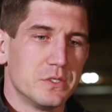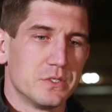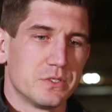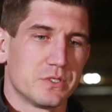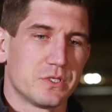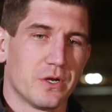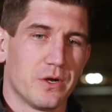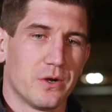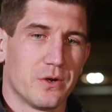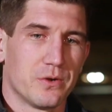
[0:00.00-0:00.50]

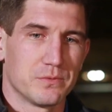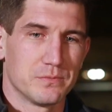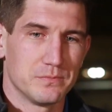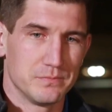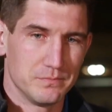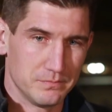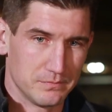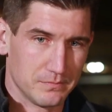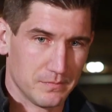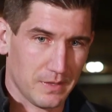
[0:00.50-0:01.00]

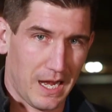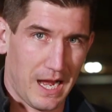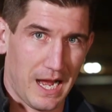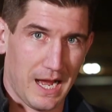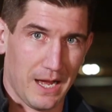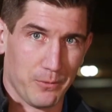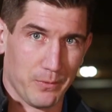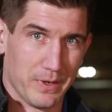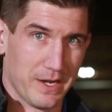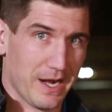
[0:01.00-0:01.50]
So
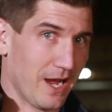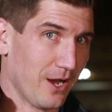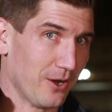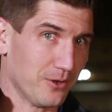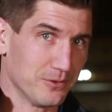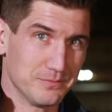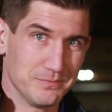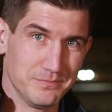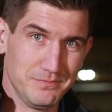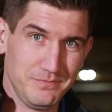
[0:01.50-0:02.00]
I went
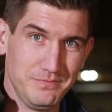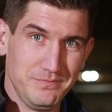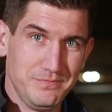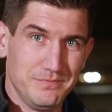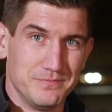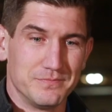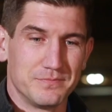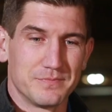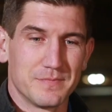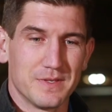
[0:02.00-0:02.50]
out
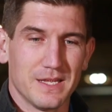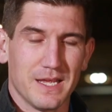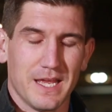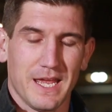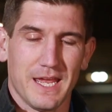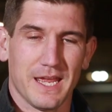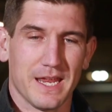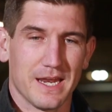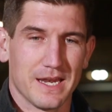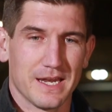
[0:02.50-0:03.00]

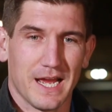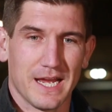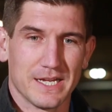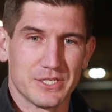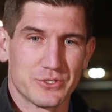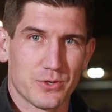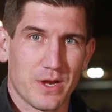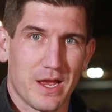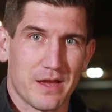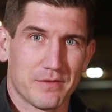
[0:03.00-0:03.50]
and I
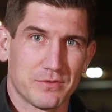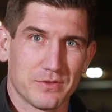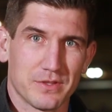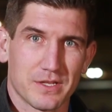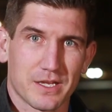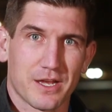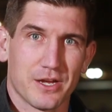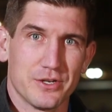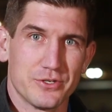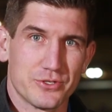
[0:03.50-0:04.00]
traveled
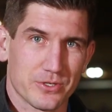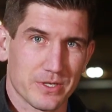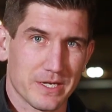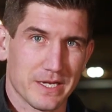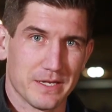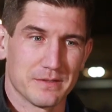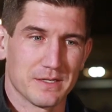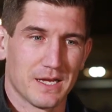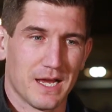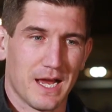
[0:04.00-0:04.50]
the
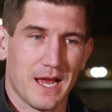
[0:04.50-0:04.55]
country.